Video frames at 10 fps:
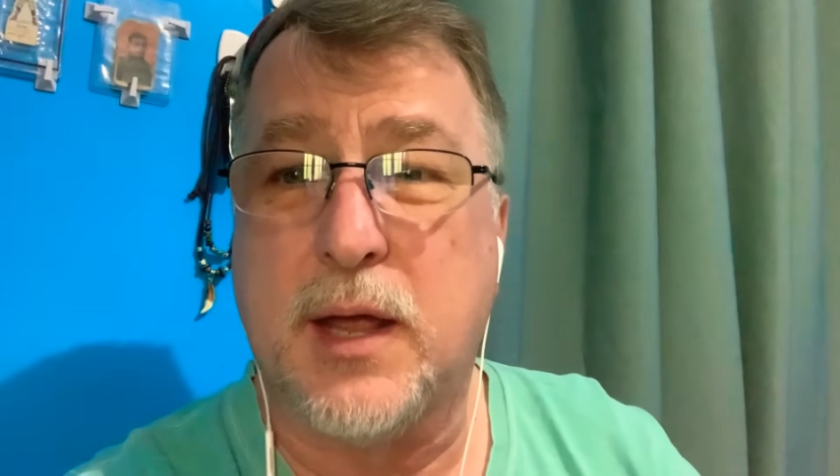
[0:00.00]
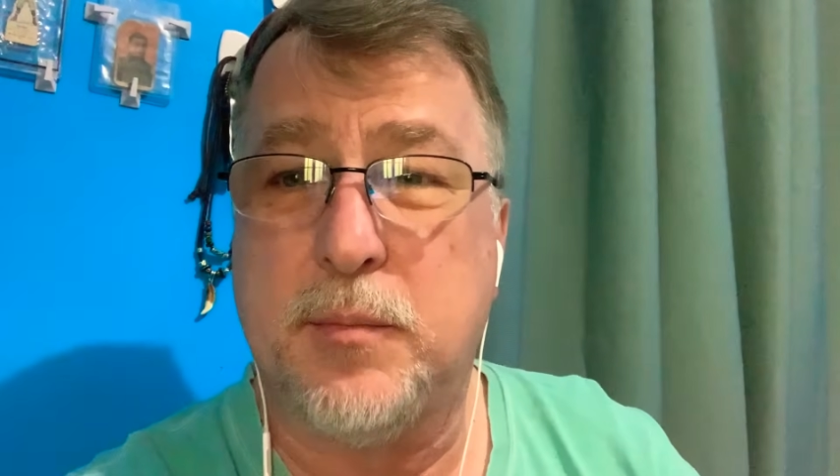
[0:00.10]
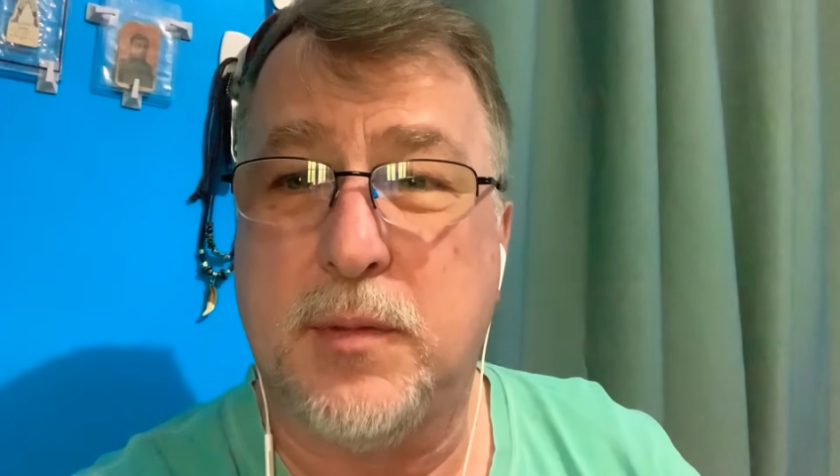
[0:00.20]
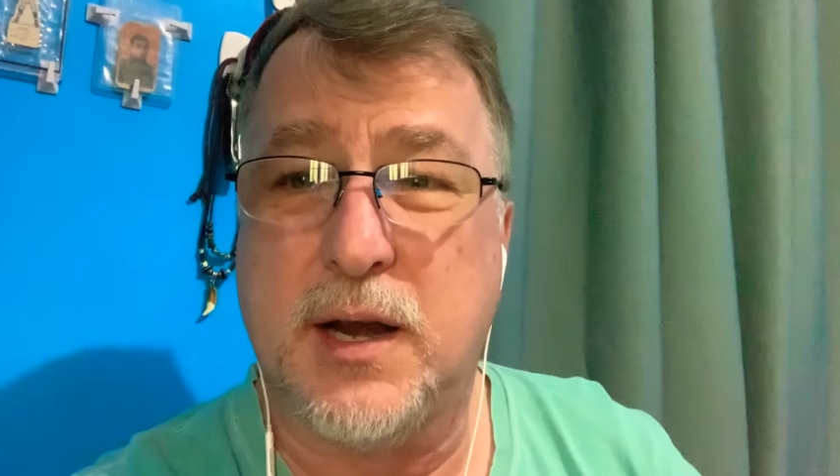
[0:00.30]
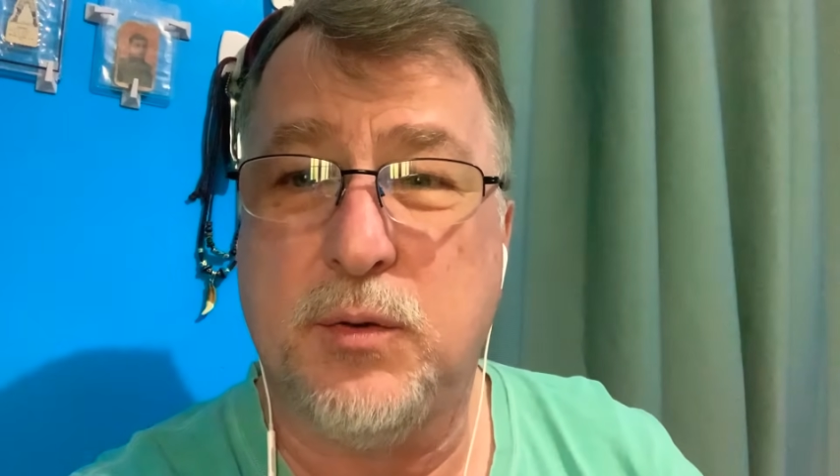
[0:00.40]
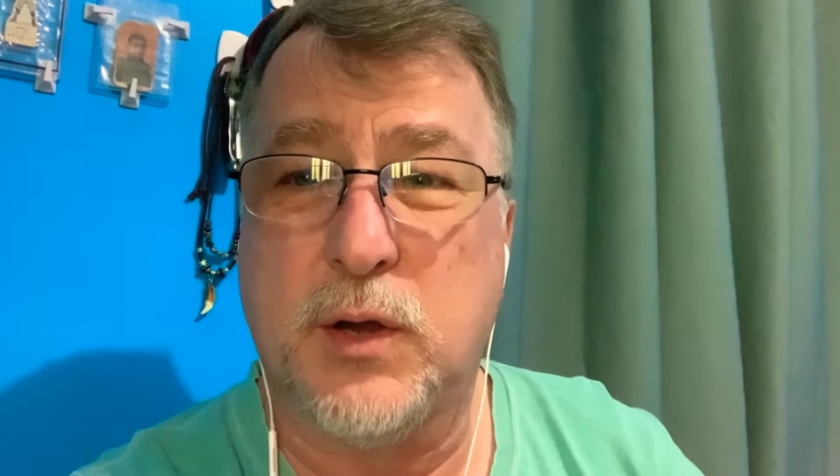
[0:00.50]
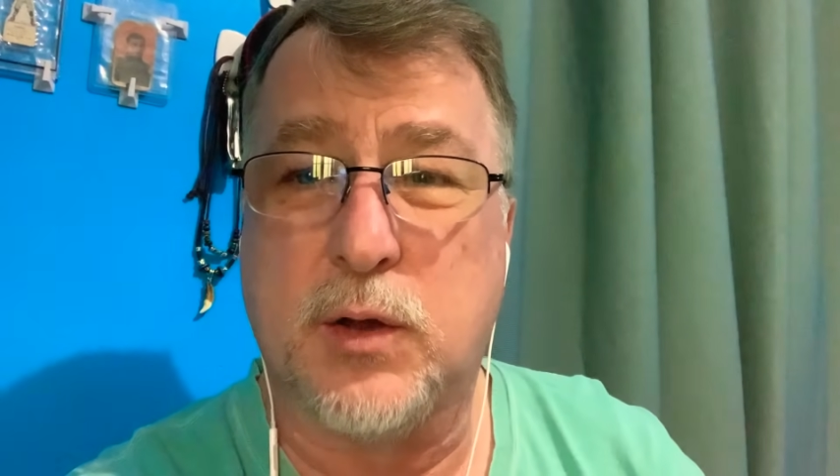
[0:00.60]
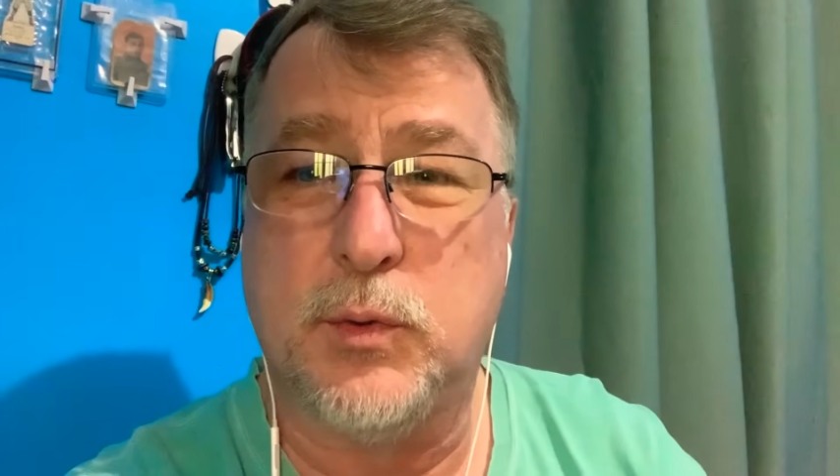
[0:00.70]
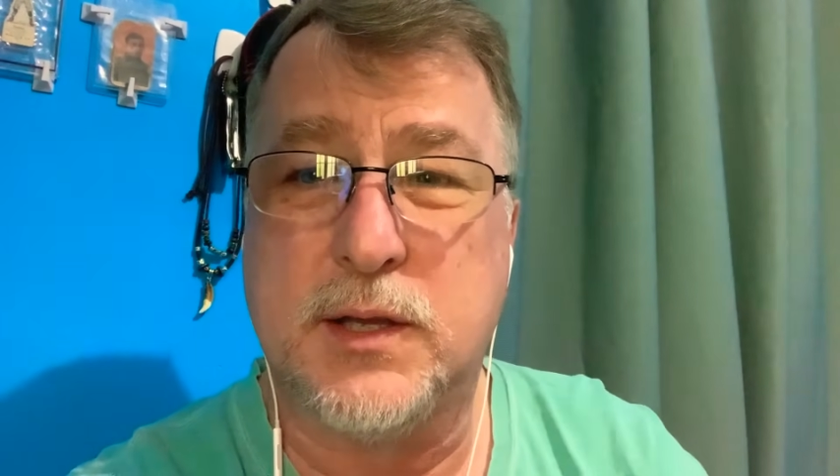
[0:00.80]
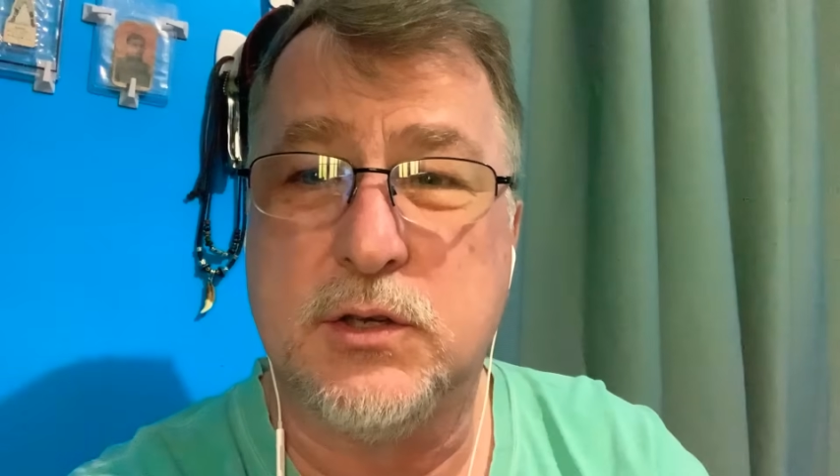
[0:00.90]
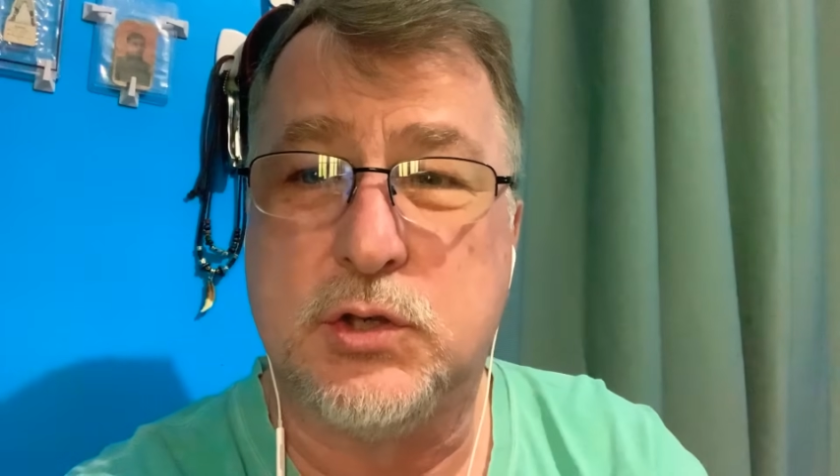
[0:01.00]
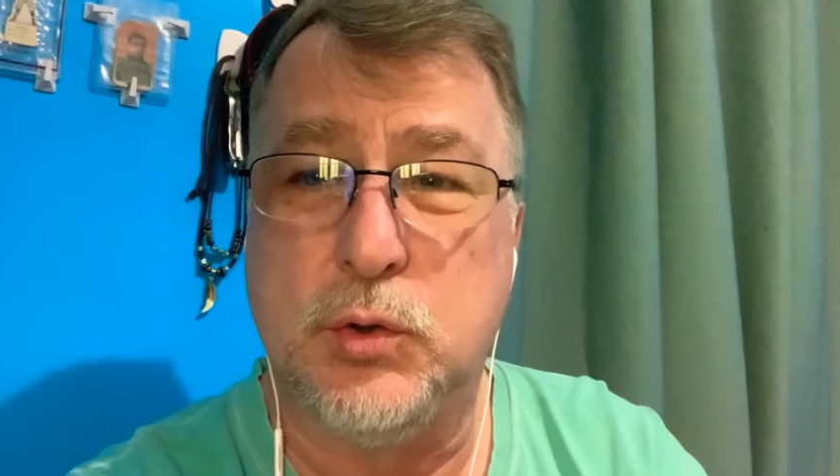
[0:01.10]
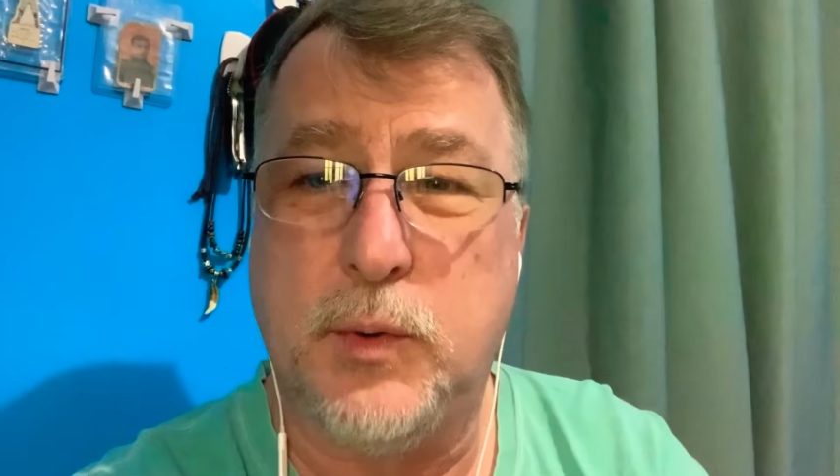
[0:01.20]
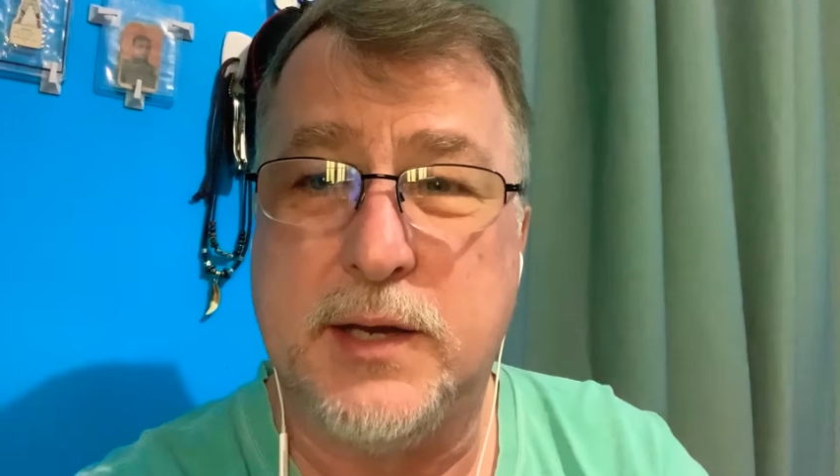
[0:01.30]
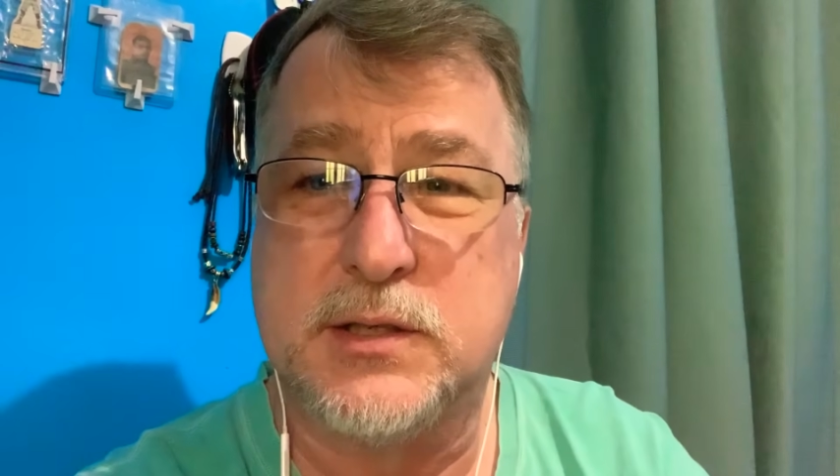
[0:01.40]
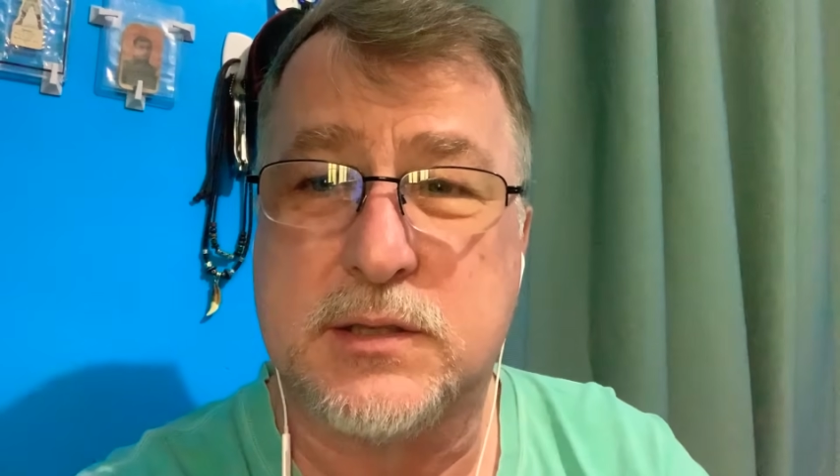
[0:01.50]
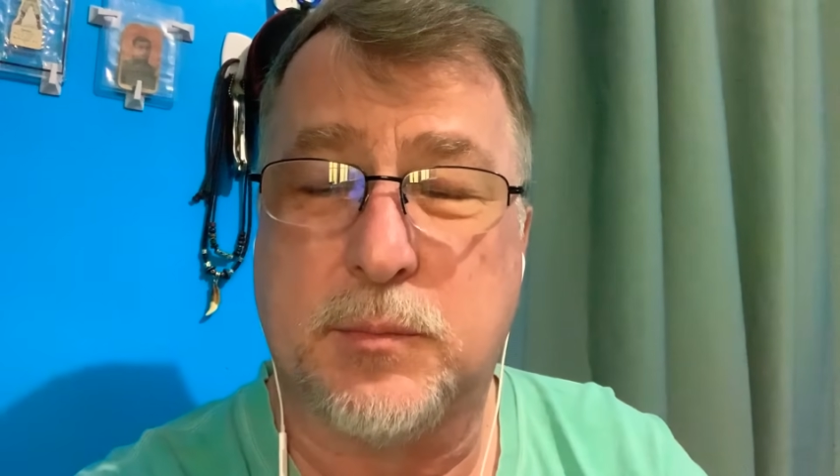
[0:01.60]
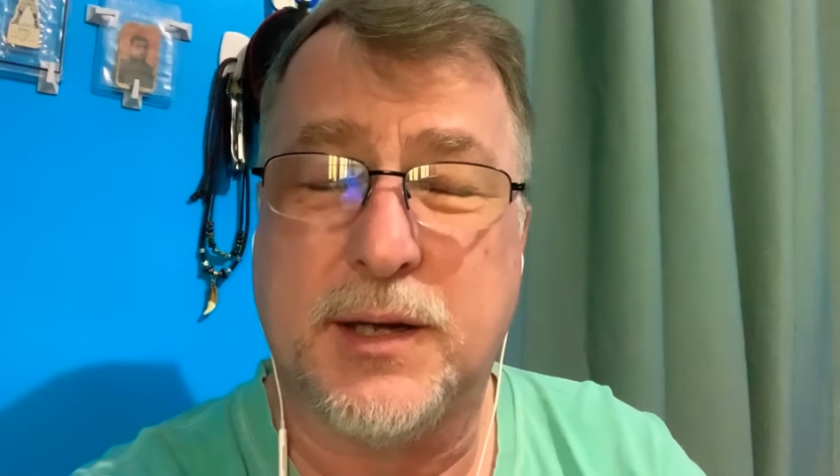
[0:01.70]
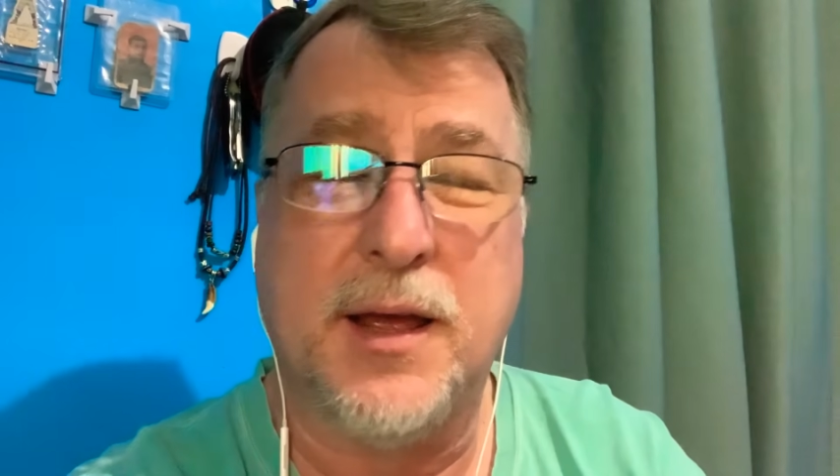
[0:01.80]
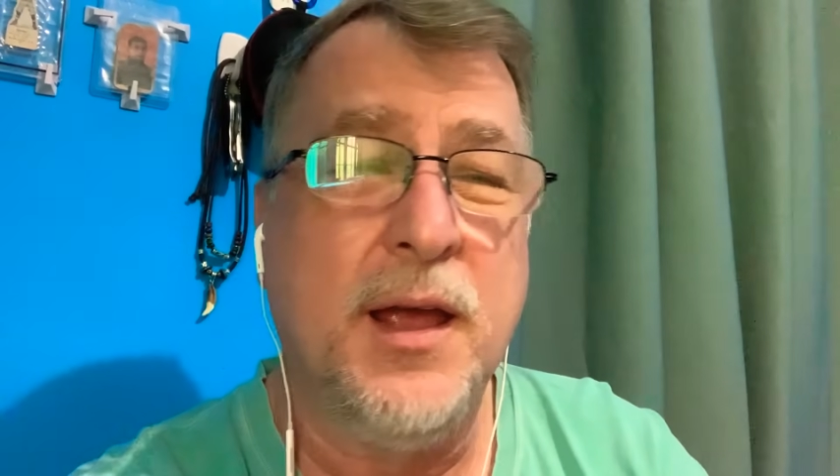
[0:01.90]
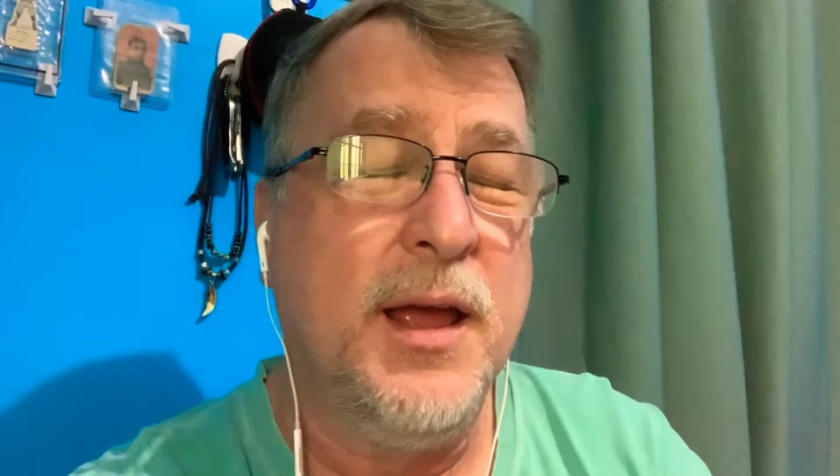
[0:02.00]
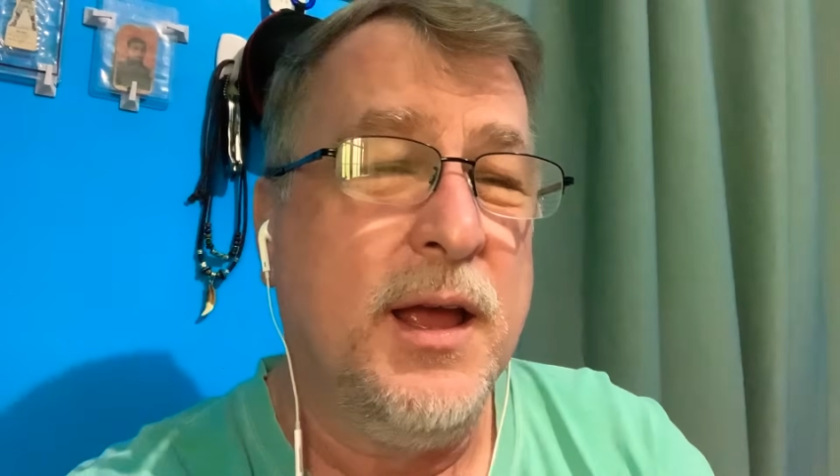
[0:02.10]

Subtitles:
that money like within 2 weeks or something like that."